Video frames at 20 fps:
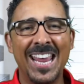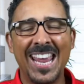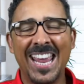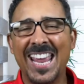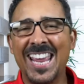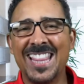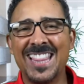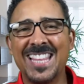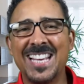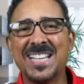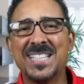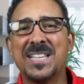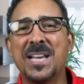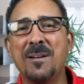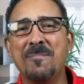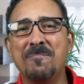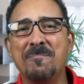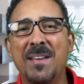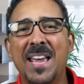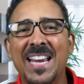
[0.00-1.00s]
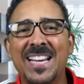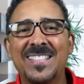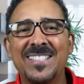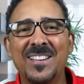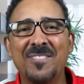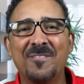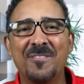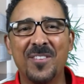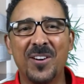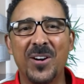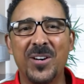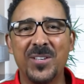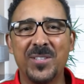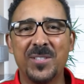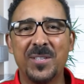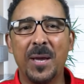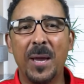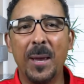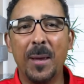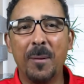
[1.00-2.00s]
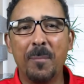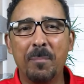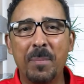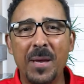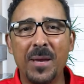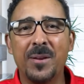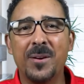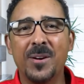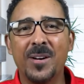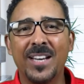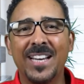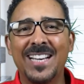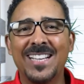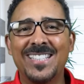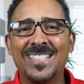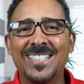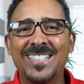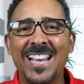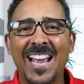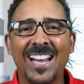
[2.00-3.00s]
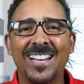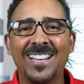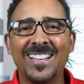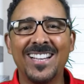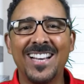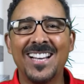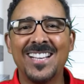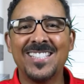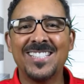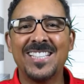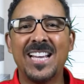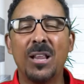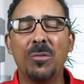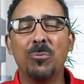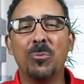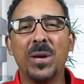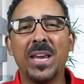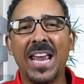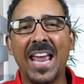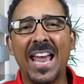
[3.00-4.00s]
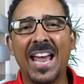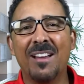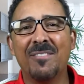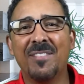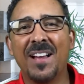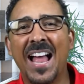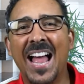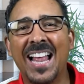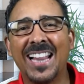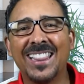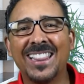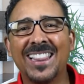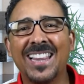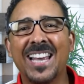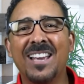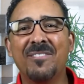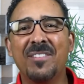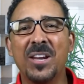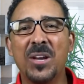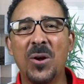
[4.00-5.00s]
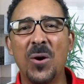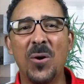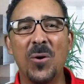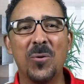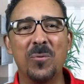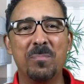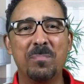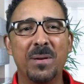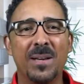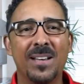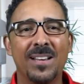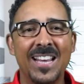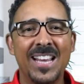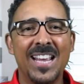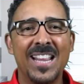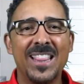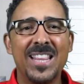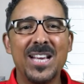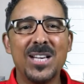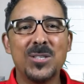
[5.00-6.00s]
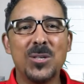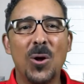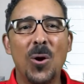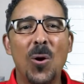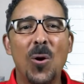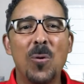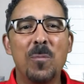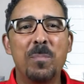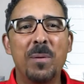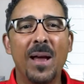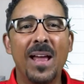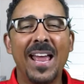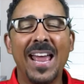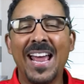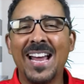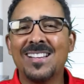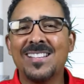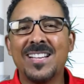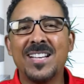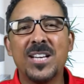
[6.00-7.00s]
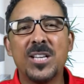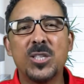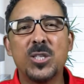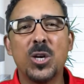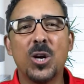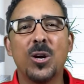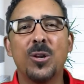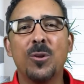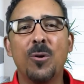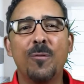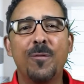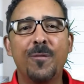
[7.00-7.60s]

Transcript: In this amazing verse, Peter is telling us that we have a living hope. This hope has an eternal